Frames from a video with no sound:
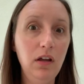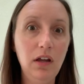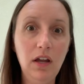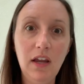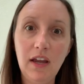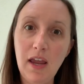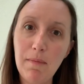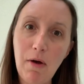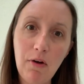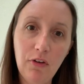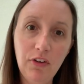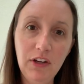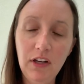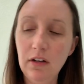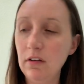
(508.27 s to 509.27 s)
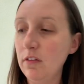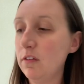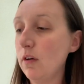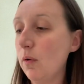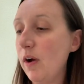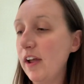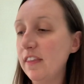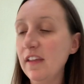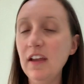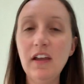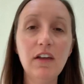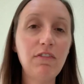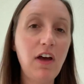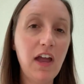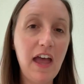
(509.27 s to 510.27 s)
it came out clean. So I think
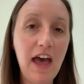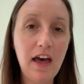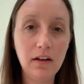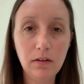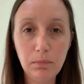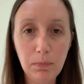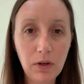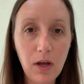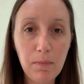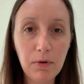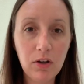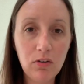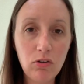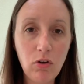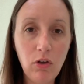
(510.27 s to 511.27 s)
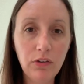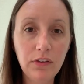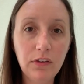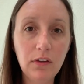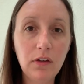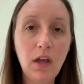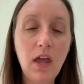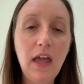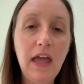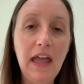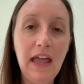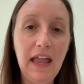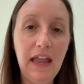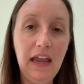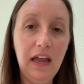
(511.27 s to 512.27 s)
if I hadn't become a consultant
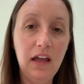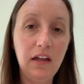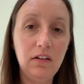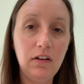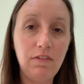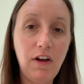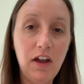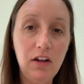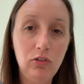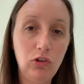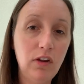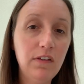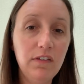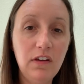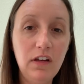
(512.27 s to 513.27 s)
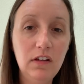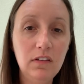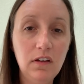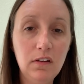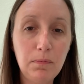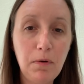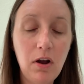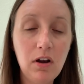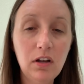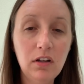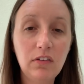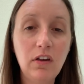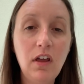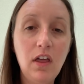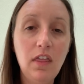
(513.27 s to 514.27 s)
and if I had just seen this product,